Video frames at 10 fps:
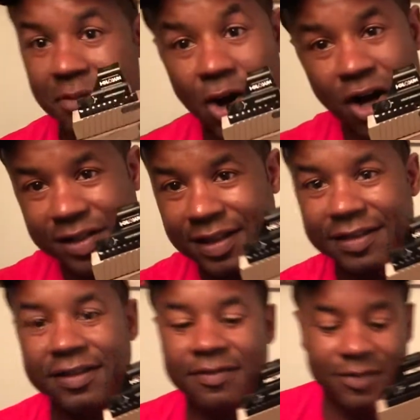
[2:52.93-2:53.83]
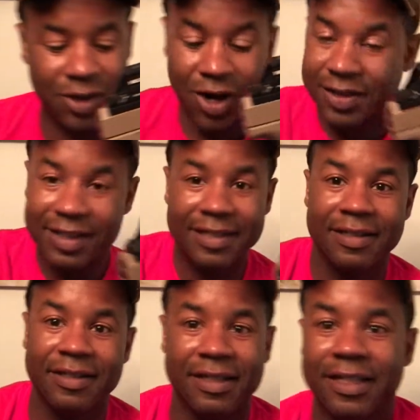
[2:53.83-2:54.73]
Cost less than
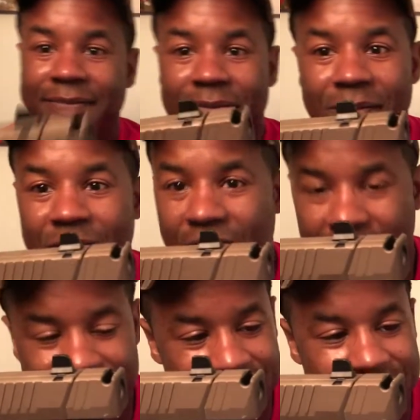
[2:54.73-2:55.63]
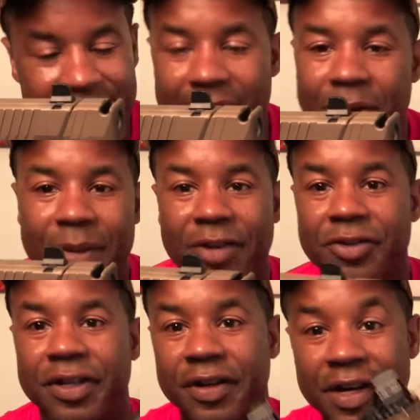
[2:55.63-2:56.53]
this gun. Cost less, came with a better
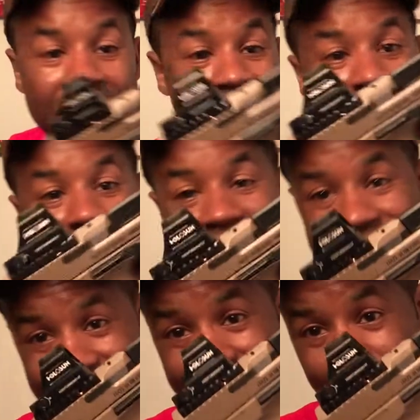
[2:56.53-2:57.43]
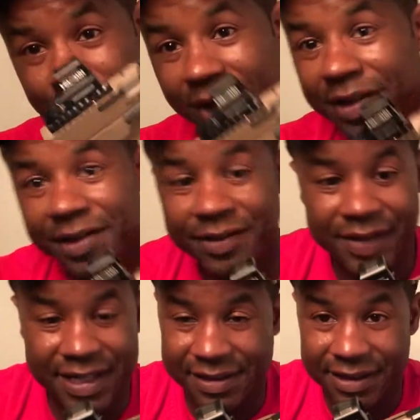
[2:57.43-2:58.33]
trigger. Its little brother,
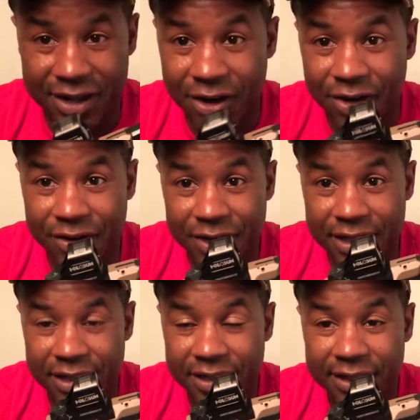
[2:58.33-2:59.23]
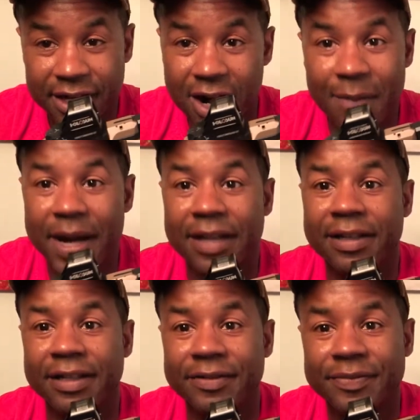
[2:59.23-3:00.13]
it's called Combat
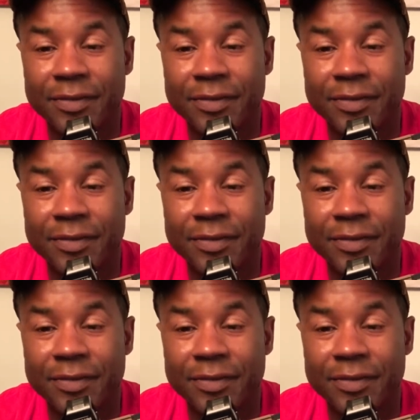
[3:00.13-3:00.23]
Elite.